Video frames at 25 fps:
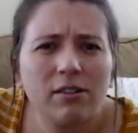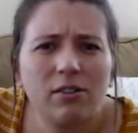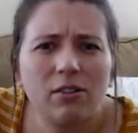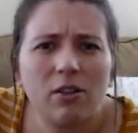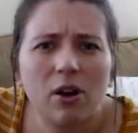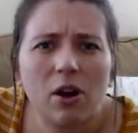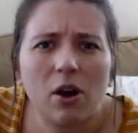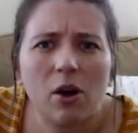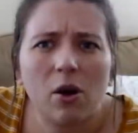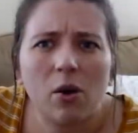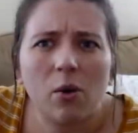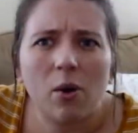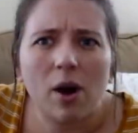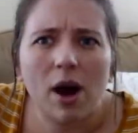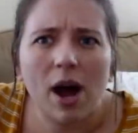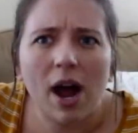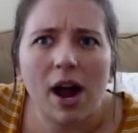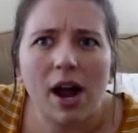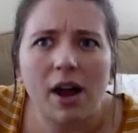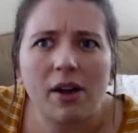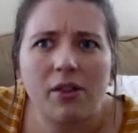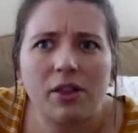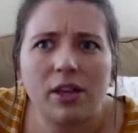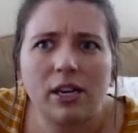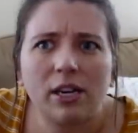So
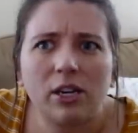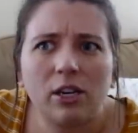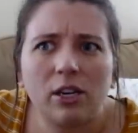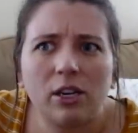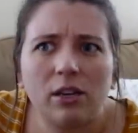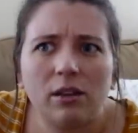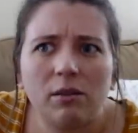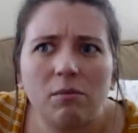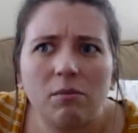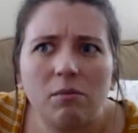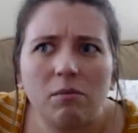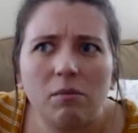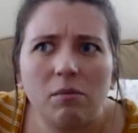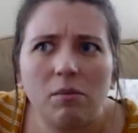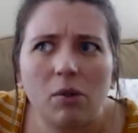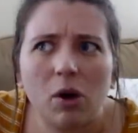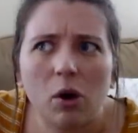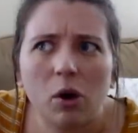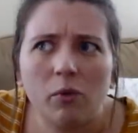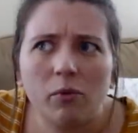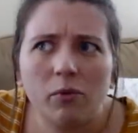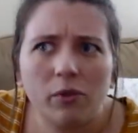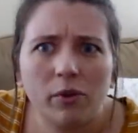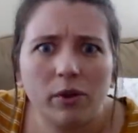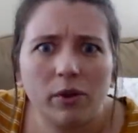I think
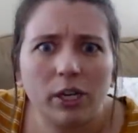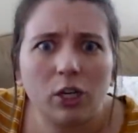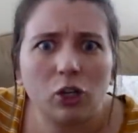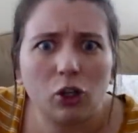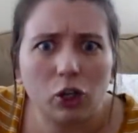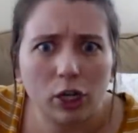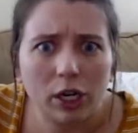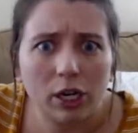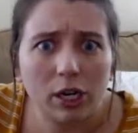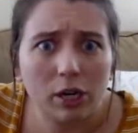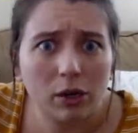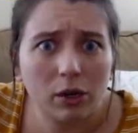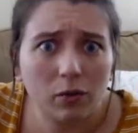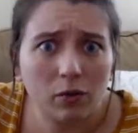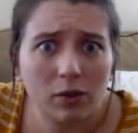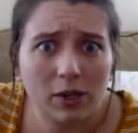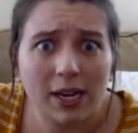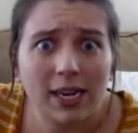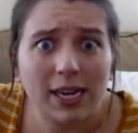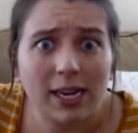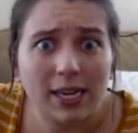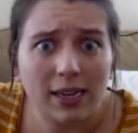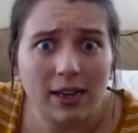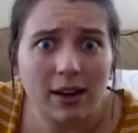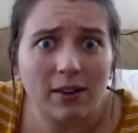hopefully she knows
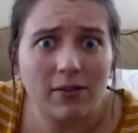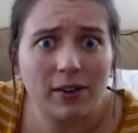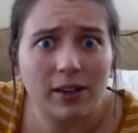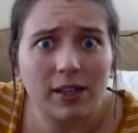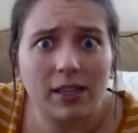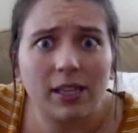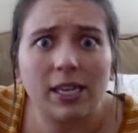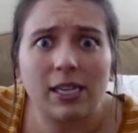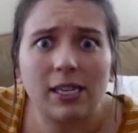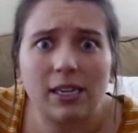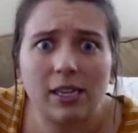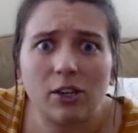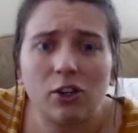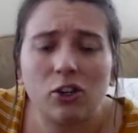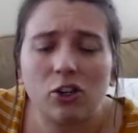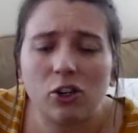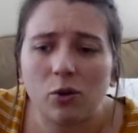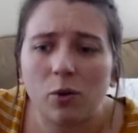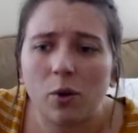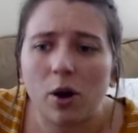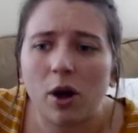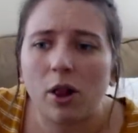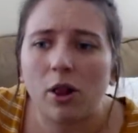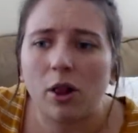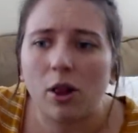that he definitely did
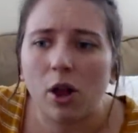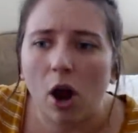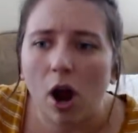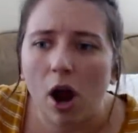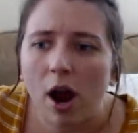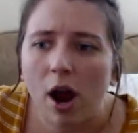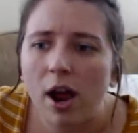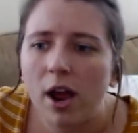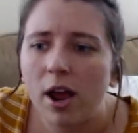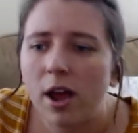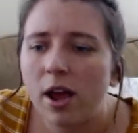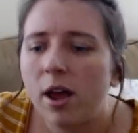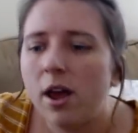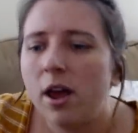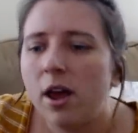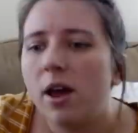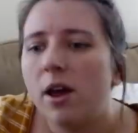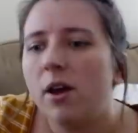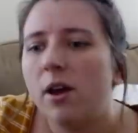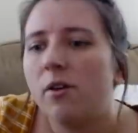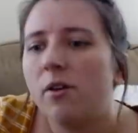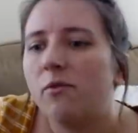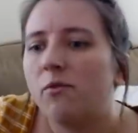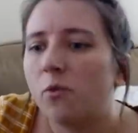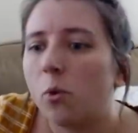do a lot
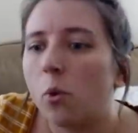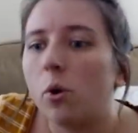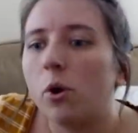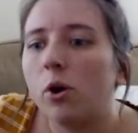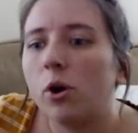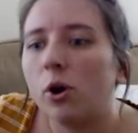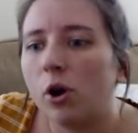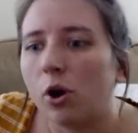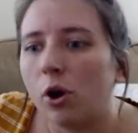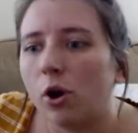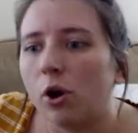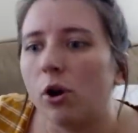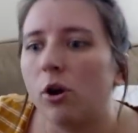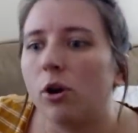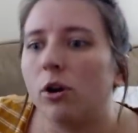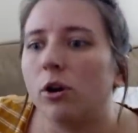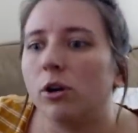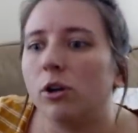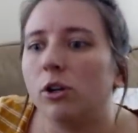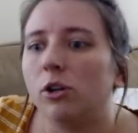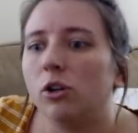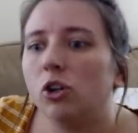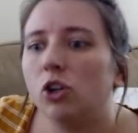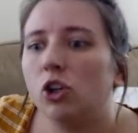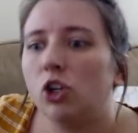for
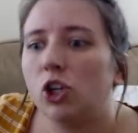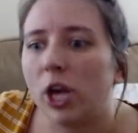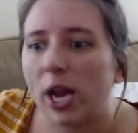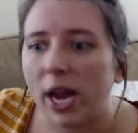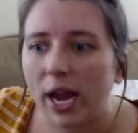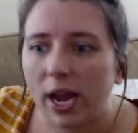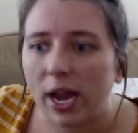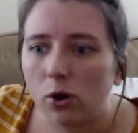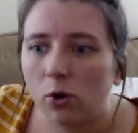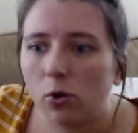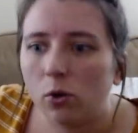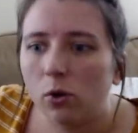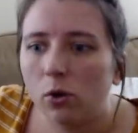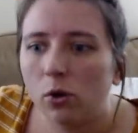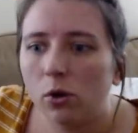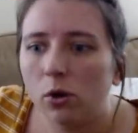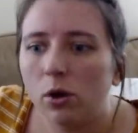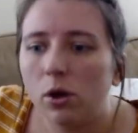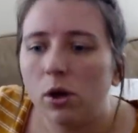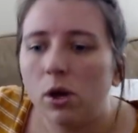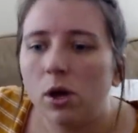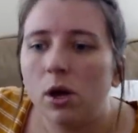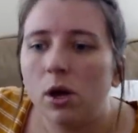her channel,